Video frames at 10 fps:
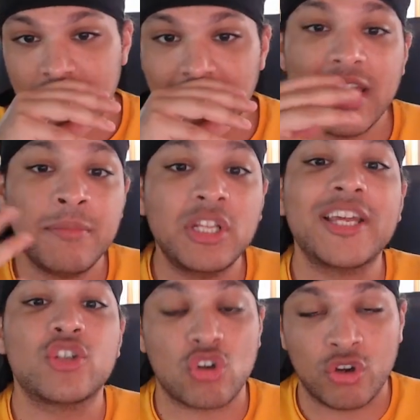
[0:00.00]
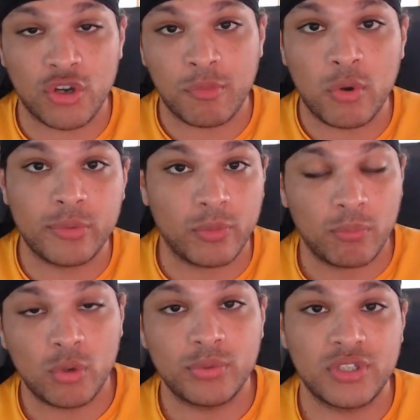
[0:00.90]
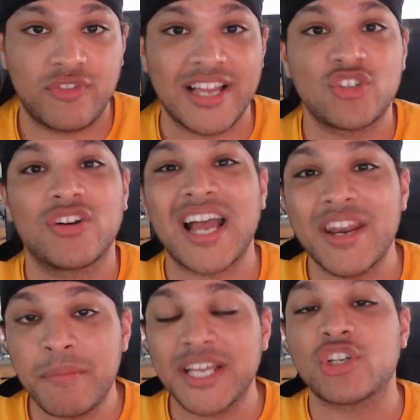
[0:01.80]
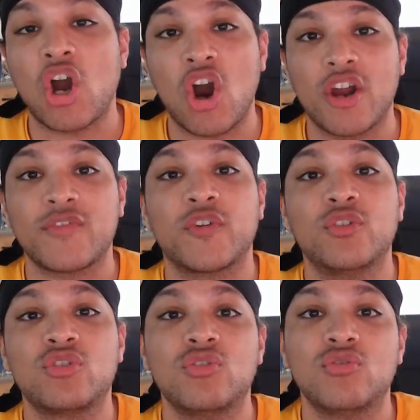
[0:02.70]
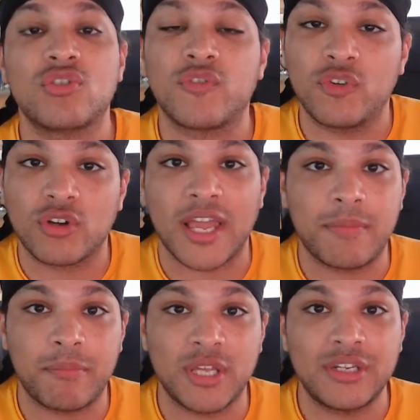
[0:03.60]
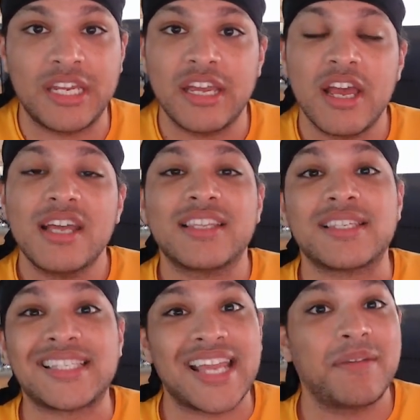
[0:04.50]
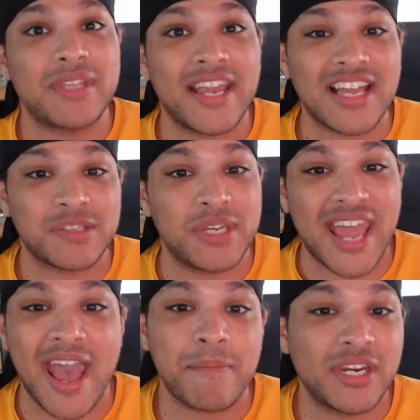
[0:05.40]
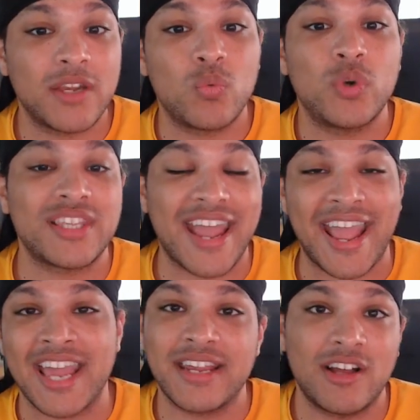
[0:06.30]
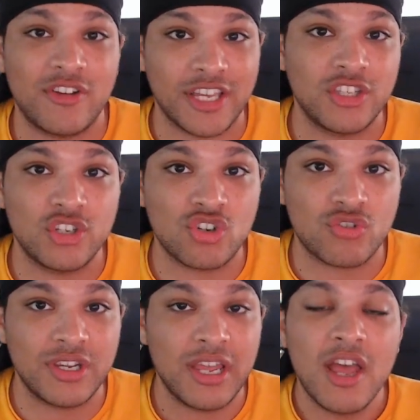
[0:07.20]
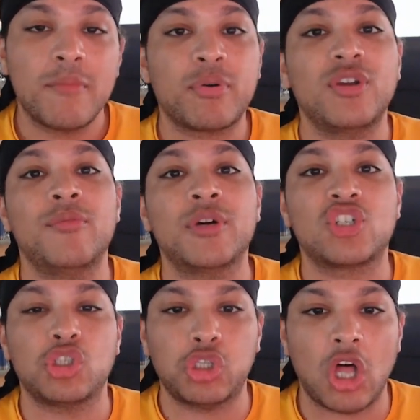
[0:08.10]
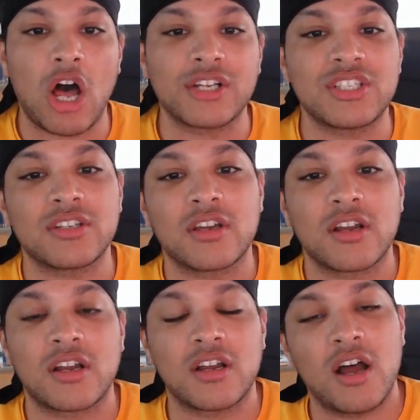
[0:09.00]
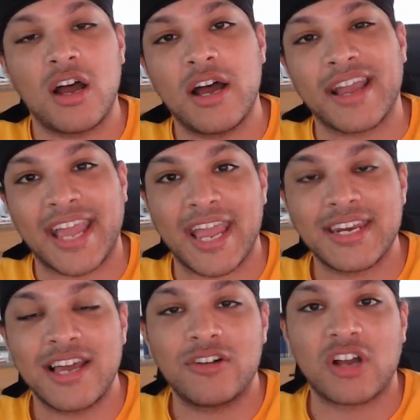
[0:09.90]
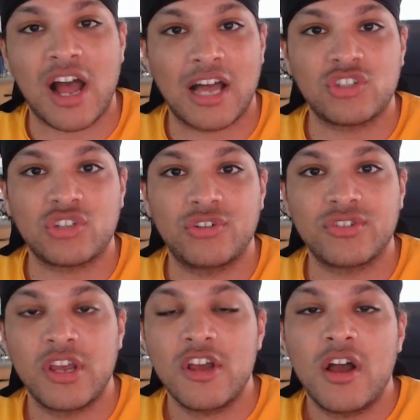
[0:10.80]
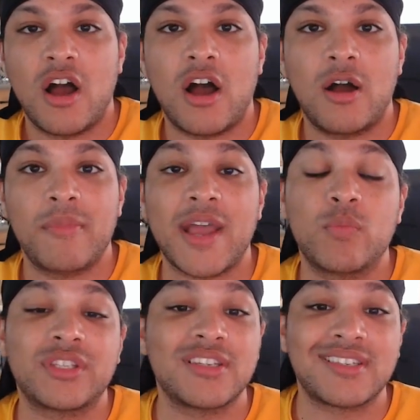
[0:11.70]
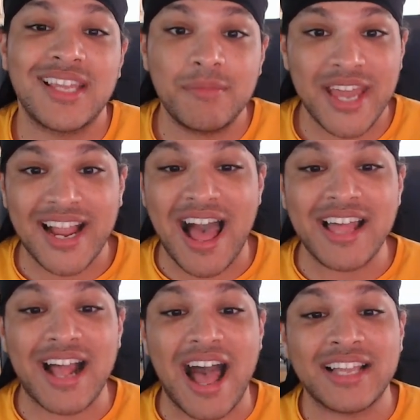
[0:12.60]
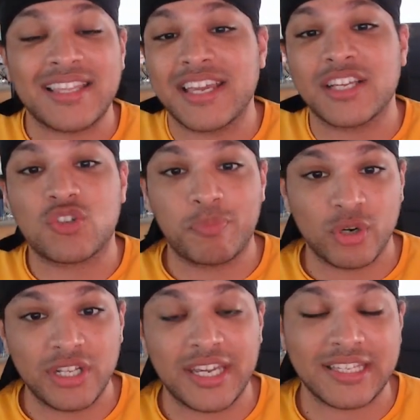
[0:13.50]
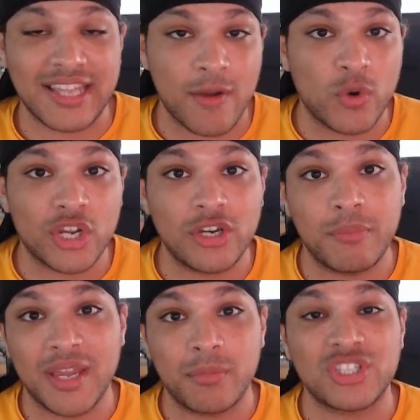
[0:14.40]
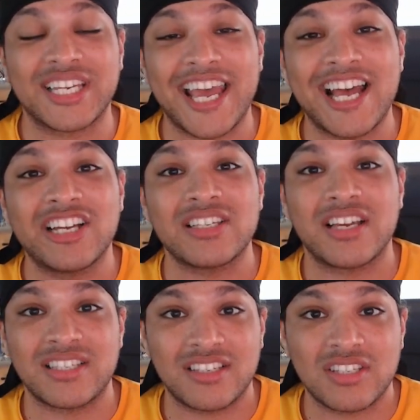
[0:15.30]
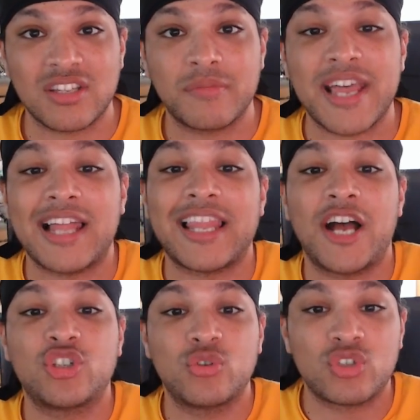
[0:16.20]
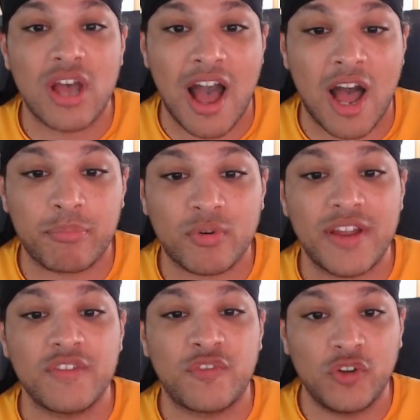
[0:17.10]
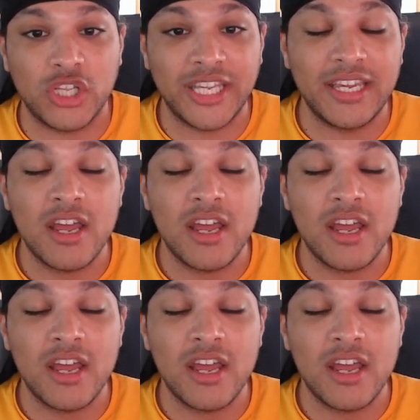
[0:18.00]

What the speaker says: emulators on your mobile device. So it kind of makes it hard for you to use the full capability. The same thing has been happening with the handheld industry, pretty much locked handheld consoles, and with the Steam Deck, I think it's brilliant that we're going to be able to get a system that allows you to operate fully